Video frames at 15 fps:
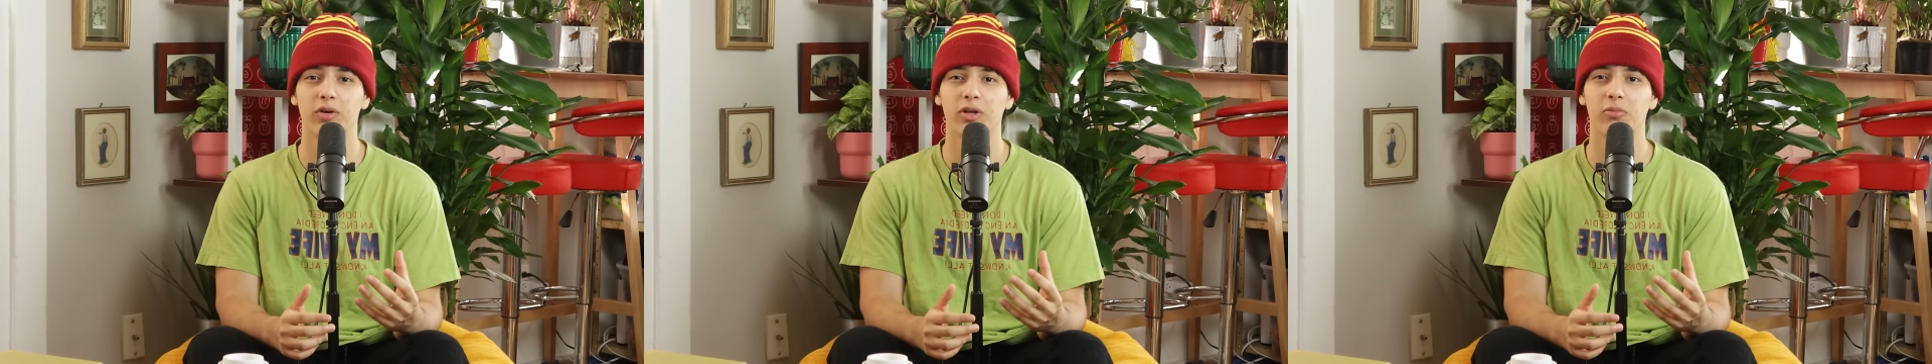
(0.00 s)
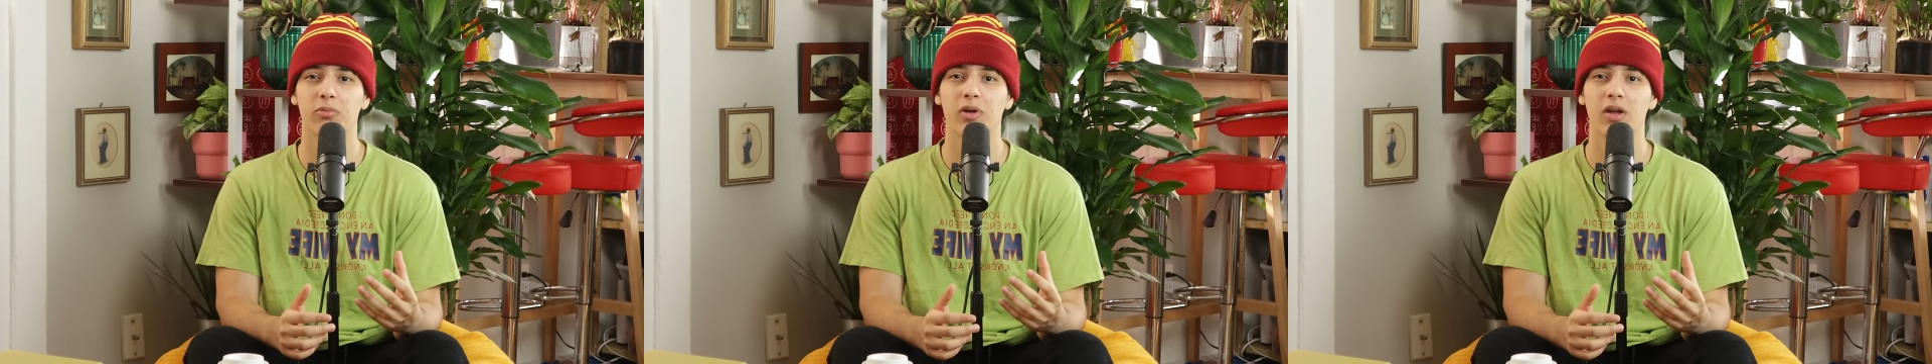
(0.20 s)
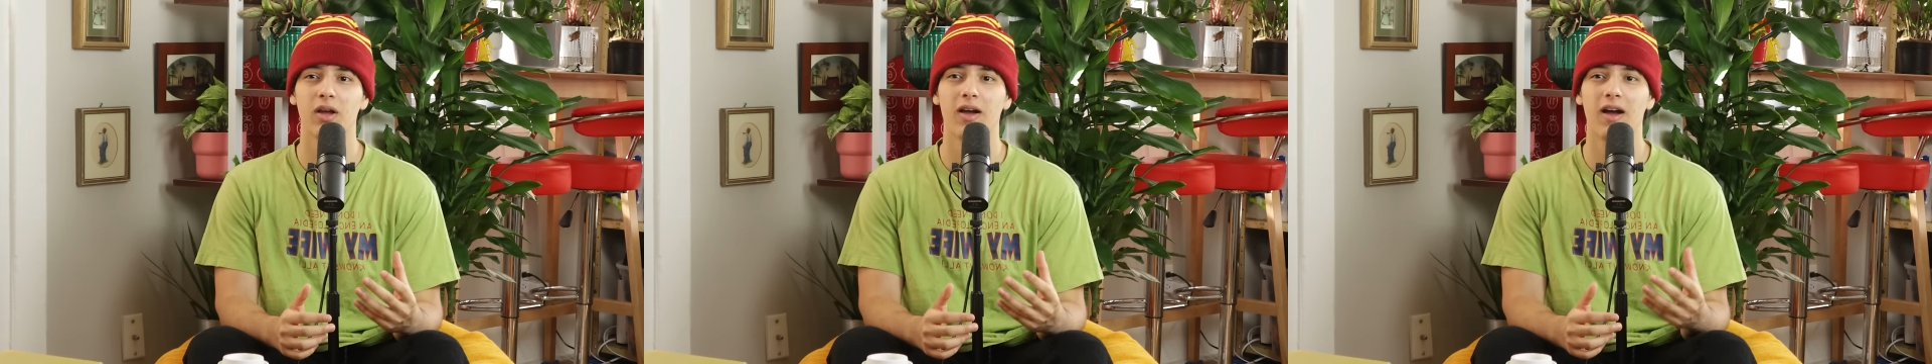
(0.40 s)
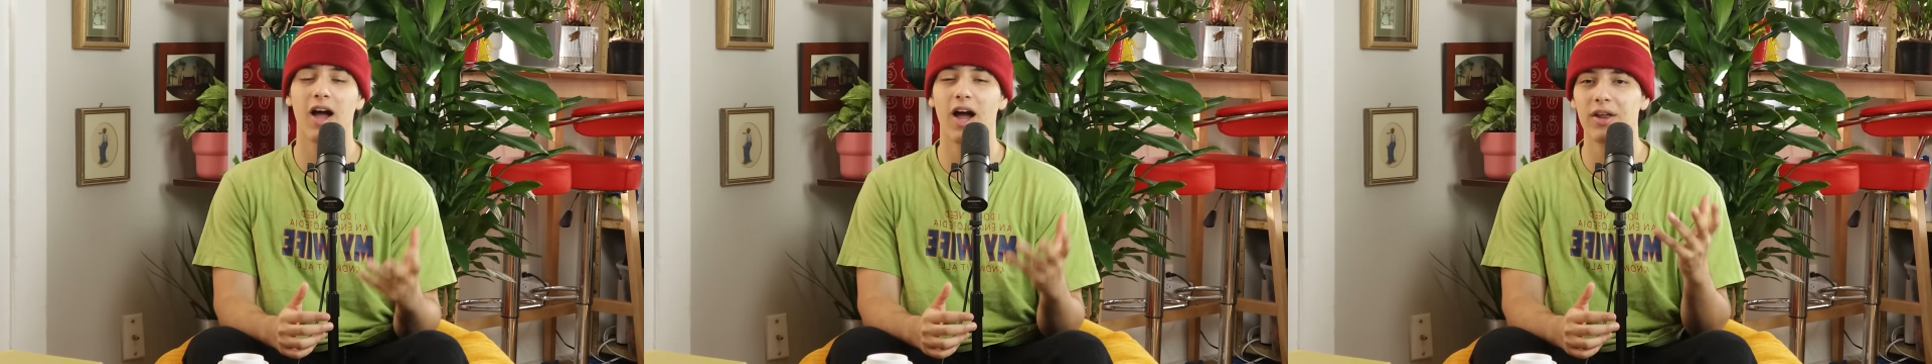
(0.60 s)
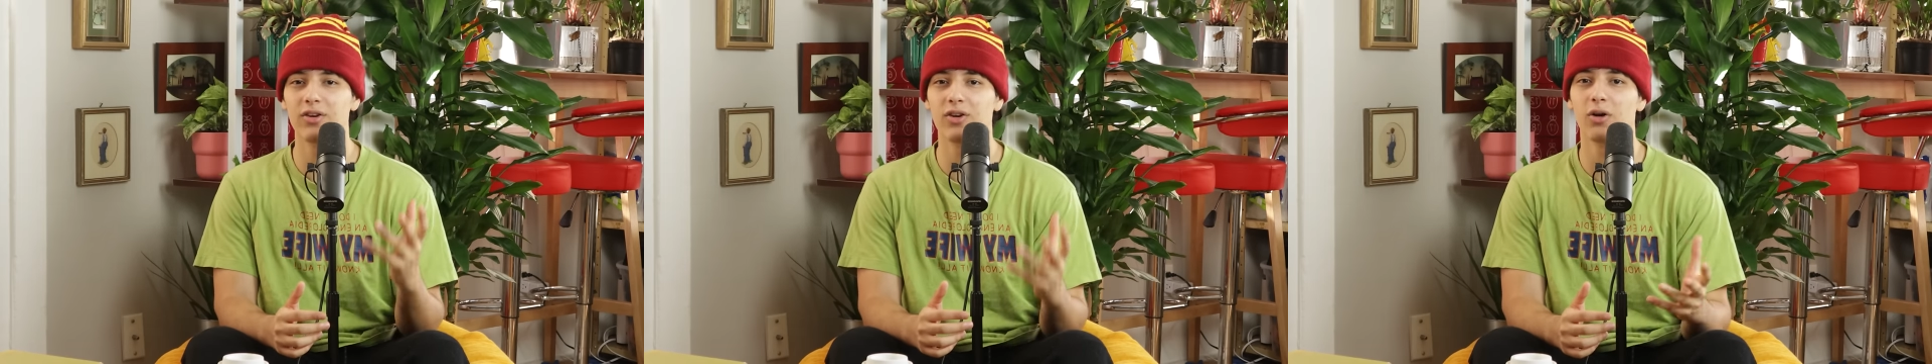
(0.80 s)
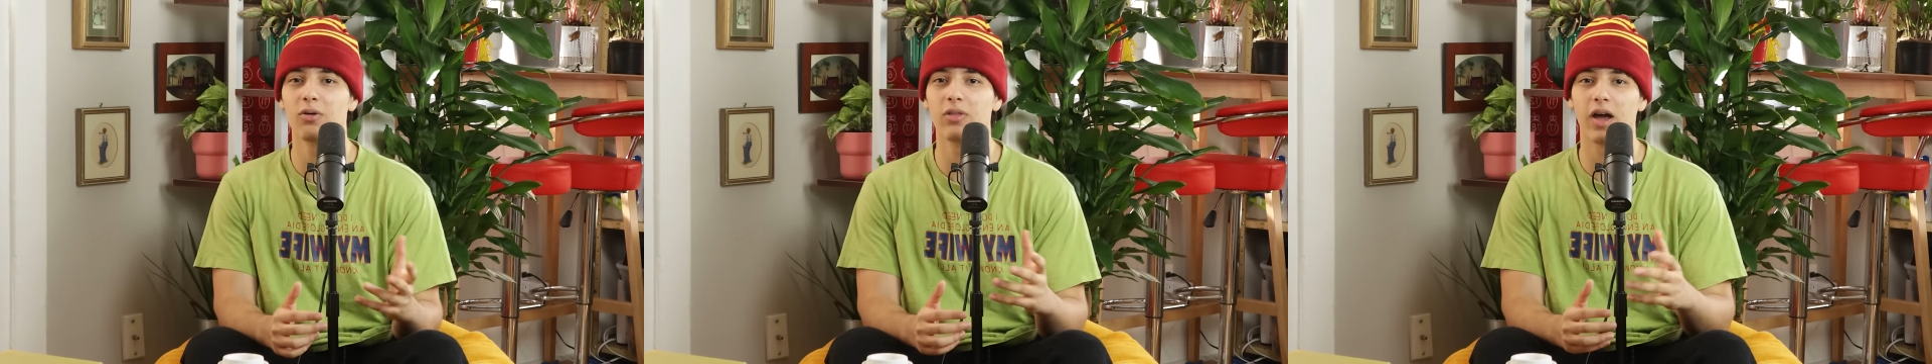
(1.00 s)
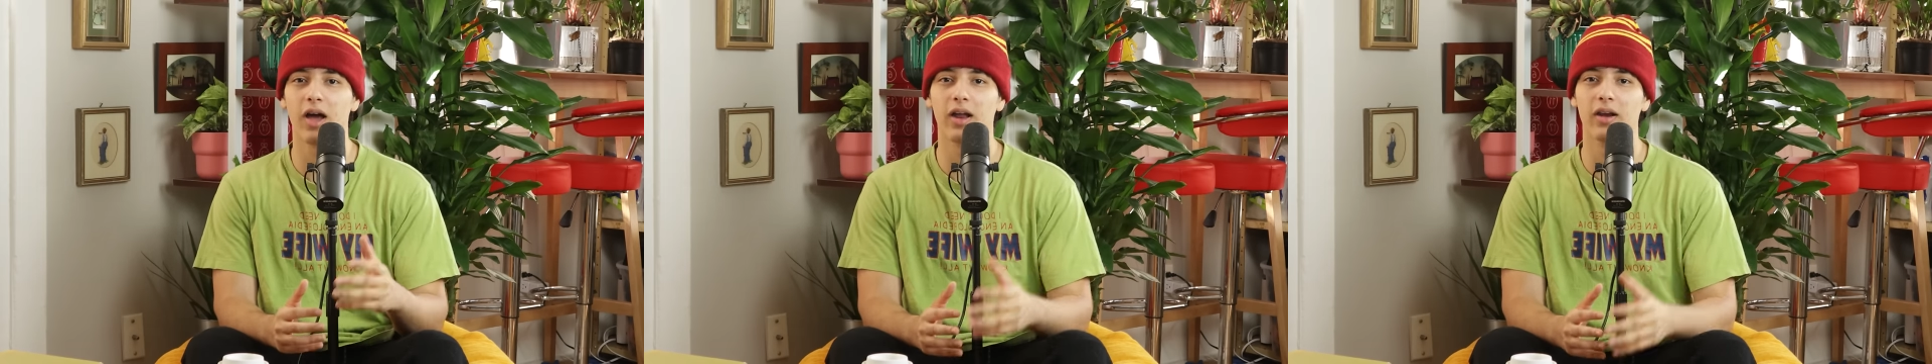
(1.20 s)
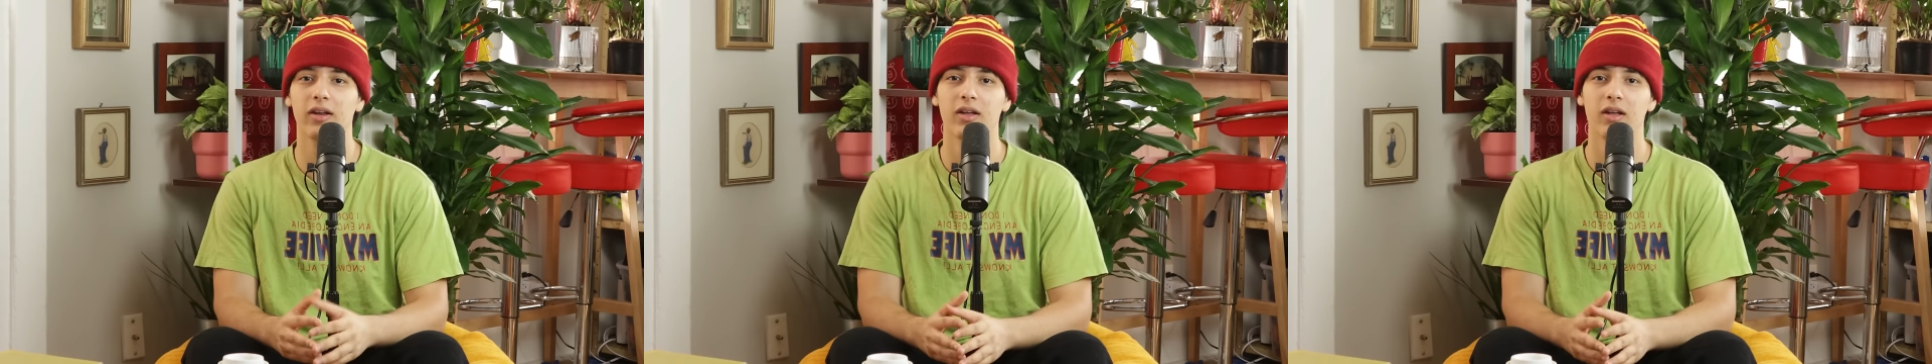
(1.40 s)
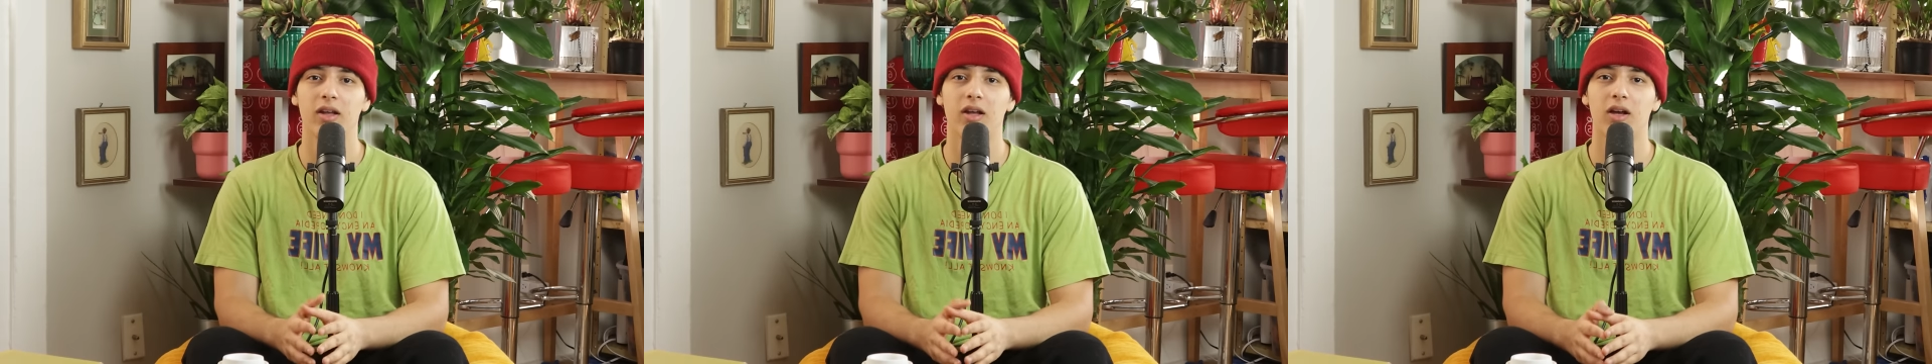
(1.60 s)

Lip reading: him. I know that.